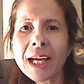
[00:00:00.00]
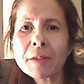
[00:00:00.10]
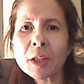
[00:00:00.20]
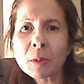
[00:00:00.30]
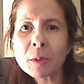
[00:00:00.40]

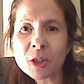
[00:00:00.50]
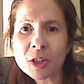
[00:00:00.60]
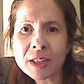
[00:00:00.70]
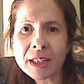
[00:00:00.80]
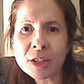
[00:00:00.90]
have an
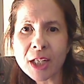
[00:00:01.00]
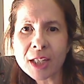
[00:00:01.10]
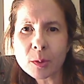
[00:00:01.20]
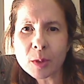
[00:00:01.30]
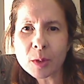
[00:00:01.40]
emergency. The
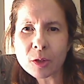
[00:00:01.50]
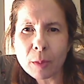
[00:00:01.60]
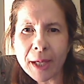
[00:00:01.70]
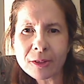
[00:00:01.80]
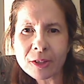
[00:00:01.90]
Jesuits are
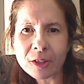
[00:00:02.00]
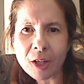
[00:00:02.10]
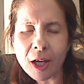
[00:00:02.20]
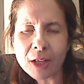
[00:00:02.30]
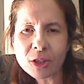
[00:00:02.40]
about to
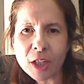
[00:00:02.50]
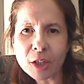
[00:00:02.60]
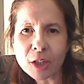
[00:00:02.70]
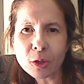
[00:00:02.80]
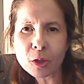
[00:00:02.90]
launch
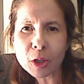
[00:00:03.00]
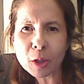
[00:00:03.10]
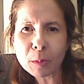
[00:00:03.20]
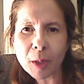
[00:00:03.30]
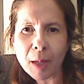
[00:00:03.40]
a
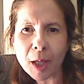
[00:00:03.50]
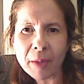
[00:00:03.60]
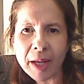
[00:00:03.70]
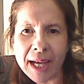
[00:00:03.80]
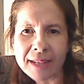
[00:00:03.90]
nuclear bomb
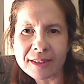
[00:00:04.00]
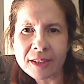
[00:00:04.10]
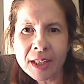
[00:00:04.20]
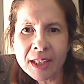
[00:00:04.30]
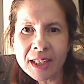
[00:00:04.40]
that
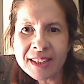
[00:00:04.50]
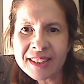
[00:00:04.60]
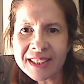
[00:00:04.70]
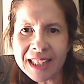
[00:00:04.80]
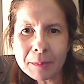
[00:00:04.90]
has
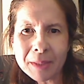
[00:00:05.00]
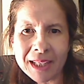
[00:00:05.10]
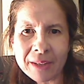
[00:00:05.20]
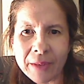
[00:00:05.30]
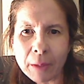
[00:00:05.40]
semen
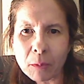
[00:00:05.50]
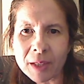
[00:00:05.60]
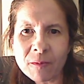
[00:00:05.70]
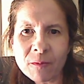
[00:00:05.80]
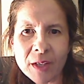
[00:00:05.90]
in it that will
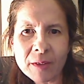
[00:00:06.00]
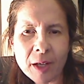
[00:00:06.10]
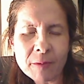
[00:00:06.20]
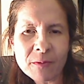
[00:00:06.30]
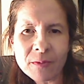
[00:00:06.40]
in, uh,
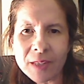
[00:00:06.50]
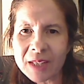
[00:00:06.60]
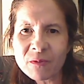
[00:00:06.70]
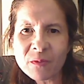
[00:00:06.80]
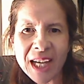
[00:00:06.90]
uh,
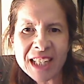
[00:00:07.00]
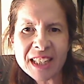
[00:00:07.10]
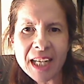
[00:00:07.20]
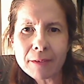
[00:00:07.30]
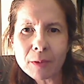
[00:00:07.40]

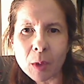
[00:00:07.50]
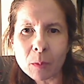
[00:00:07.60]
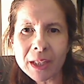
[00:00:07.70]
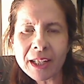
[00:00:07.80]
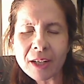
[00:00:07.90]
infect
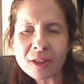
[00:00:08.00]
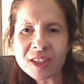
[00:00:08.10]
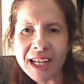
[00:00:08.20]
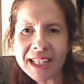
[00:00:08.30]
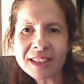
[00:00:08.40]
everyone. We need our
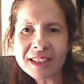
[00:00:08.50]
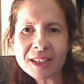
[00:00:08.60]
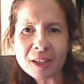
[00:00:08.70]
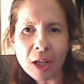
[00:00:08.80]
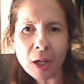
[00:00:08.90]

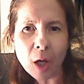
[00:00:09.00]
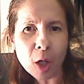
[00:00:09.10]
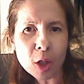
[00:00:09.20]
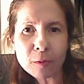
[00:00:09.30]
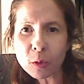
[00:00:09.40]
scientists
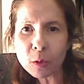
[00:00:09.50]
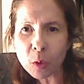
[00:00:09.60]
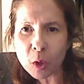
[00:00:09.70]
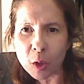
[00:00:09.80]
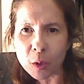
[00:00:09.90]
all over the
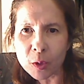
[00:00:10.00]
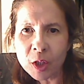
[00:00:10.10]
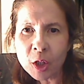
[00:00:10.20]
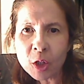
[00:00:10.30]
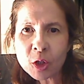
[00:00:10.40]
world
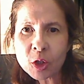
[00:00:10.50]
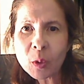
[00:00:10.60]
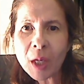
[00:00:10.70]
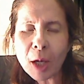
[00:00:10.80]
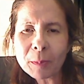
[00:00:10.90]

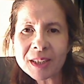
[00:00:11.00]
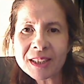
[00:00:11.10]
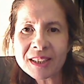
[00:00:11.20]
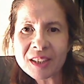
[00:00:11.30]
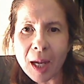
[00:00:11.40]
to help
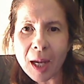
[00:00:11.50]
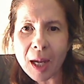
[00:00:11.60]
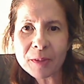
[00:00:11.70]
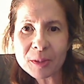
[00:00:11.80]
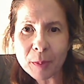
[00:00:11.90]
us
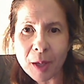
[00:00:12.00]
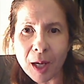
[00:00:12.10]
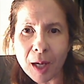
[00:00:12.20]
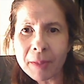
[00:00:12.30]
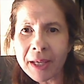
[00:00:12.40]
stop this
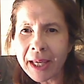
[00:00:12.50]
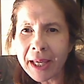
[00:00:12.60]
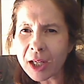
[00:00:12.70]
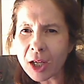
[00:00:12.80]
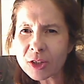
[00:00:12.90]
bomb
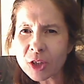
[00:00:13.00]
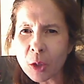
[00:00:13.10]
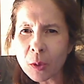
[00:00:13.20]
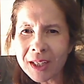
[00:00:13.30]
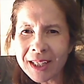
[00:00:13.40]
and
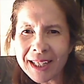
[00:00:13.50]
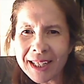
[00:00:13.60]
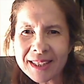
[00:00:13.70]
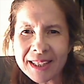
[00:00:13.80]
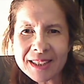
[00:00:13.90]
also
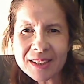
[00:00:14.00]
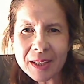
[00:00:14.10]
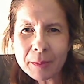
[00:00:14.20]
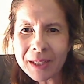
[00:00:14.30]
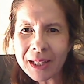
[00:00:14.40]
it's it's
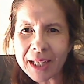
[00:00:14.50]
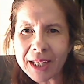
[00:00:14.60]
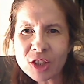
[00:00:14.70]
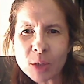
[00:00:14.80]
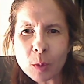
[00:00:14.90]
going to be
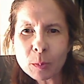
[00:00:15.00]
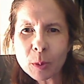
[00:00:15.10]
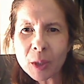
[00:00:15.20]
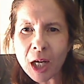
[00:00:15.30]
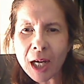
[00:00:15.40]
like
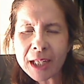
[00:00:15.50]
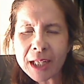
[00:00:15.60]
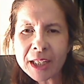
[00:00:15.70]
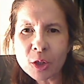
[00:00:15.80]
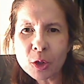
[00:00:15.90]
Jesuit
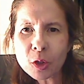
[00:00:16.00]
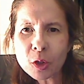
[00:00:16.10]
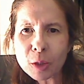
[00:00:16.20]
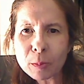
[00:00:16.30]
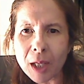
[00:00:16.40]
Bukaki in a
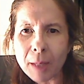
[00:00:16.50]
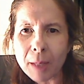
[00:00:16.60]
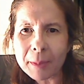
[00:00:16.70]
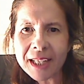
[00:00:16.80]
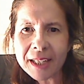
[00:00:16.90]
nuclear
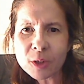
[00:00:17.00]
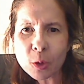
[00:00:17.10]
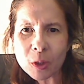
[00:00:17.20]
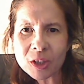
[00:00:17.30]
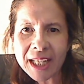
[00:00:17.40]
bomb, and it's
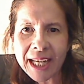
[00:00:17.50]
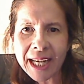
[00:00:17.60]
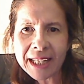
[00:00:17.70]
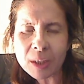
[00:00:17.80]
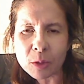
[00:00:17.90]
headed towards
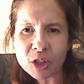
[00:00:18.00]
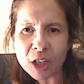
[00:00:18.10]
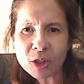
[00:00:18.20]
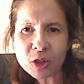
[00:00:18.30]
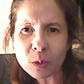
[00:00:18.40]
Canada, where
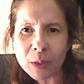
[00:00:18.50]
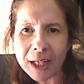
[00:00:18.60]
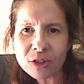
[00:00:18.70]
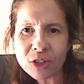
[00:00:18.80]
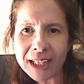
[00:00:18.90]
Judge
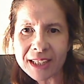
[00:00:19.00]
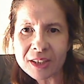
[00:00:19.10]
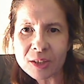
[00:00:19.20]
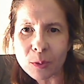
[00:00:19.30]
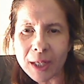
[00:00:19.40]
Terrence
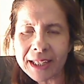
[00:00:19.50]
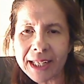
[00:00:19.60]
Jenkins is right